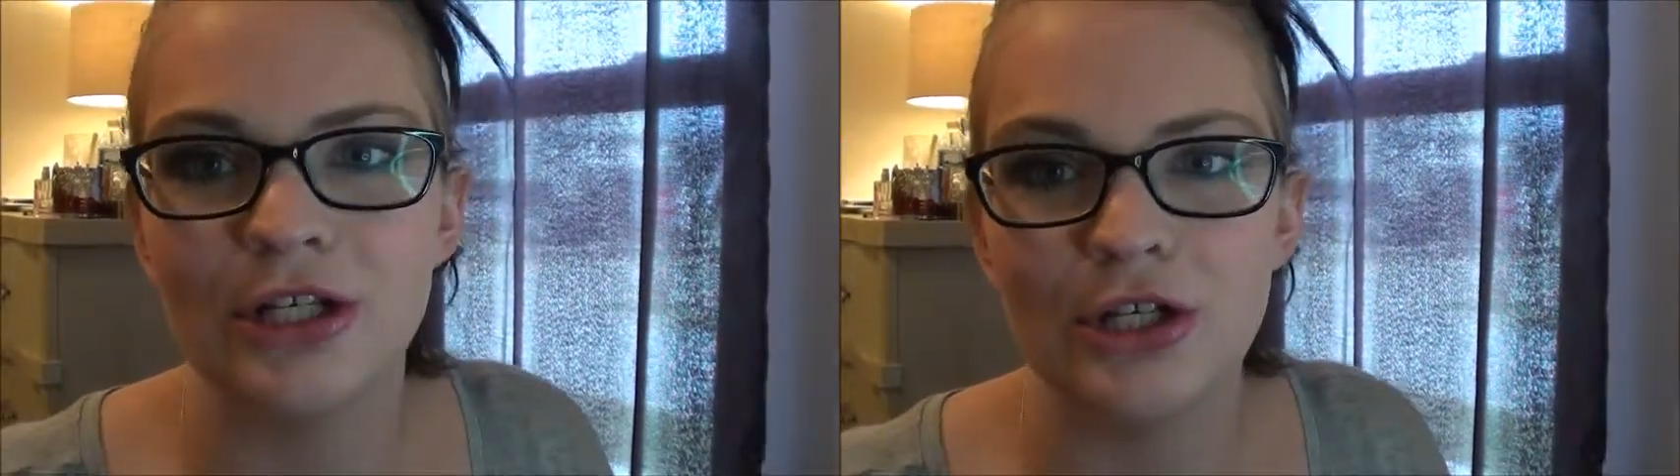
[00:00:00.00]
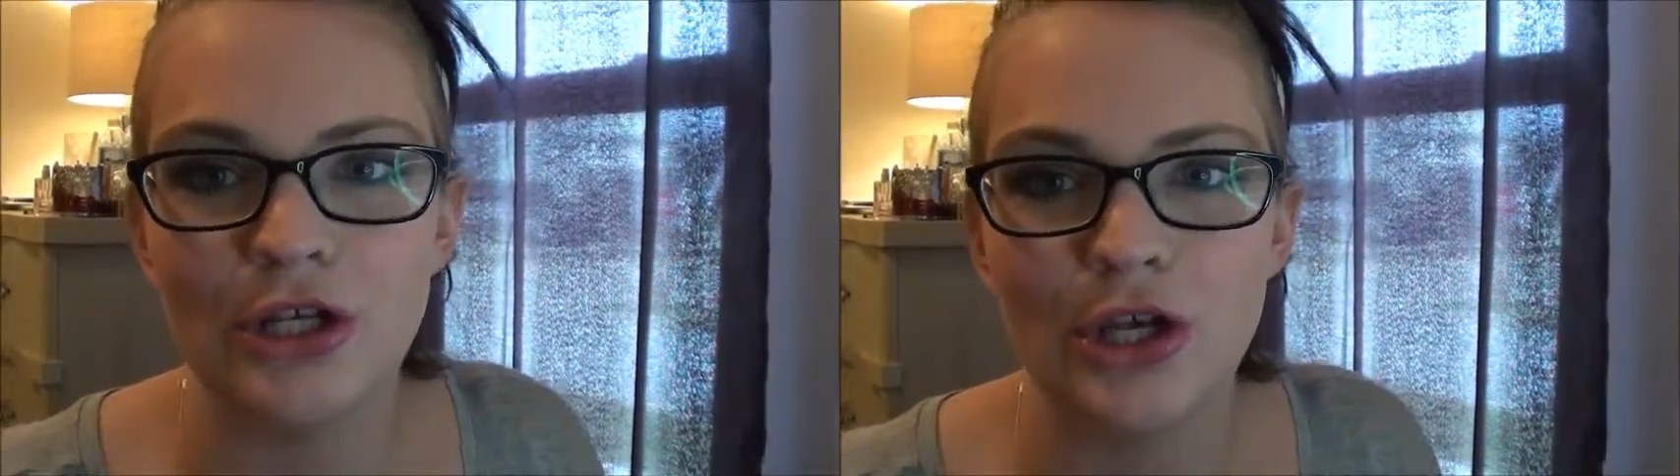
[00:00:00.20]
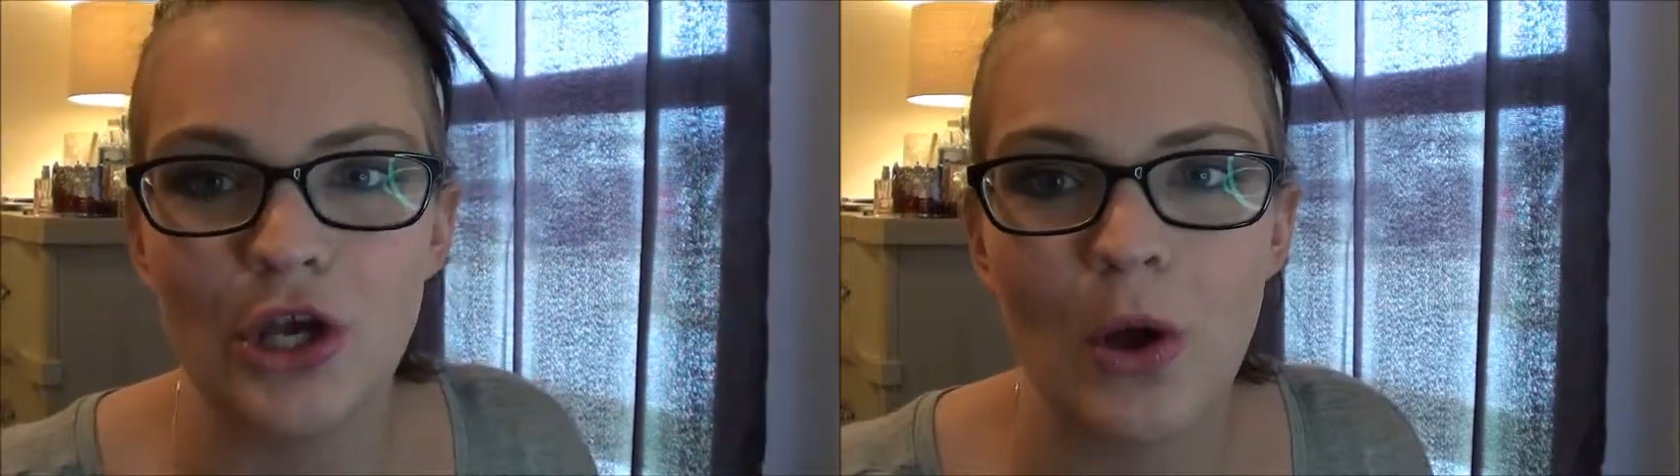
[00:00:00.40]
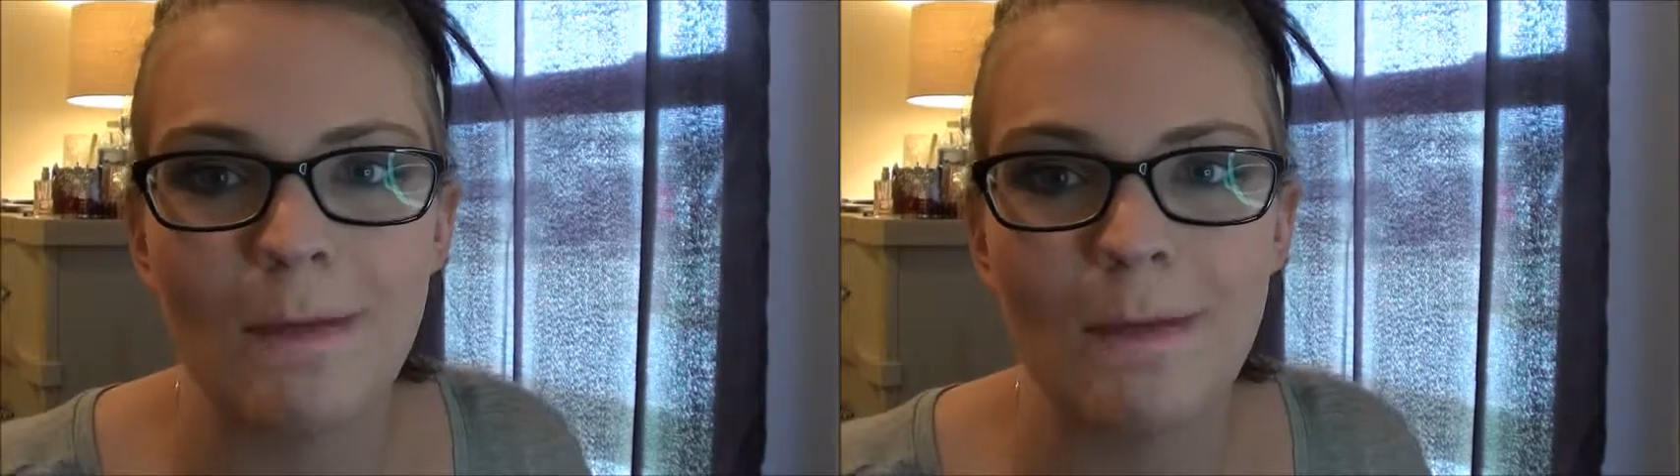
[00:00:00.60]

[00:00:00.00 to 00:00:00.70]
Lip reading: no